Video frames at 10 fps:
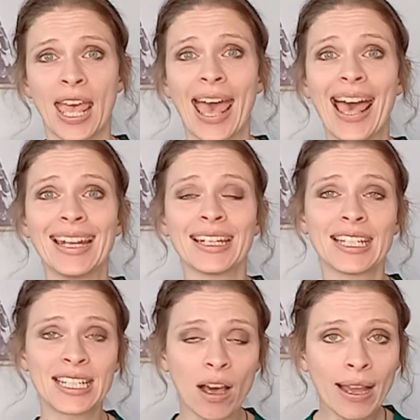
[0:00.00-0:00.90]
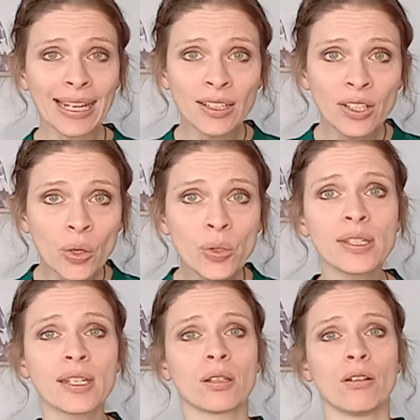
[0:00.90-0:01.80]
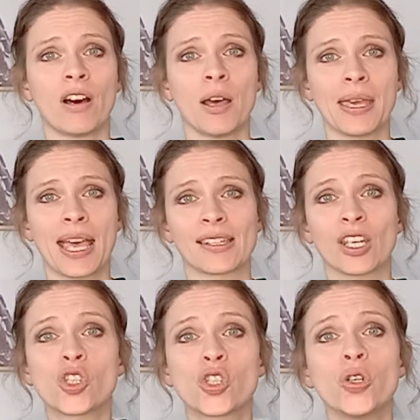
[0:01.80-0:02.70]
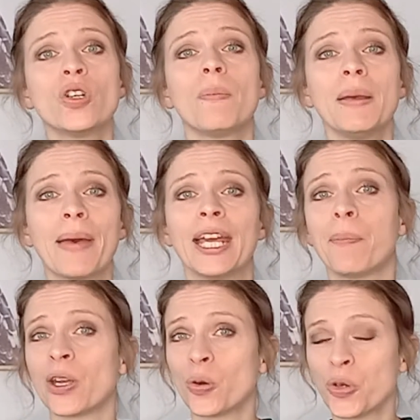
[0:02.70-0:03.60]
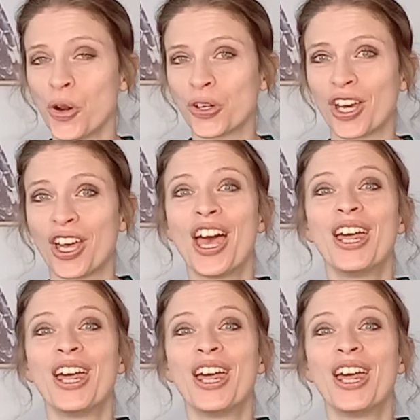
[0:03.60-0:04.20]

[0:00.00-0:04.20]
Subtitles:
And the diagnosis of IBS should be made by your doctor,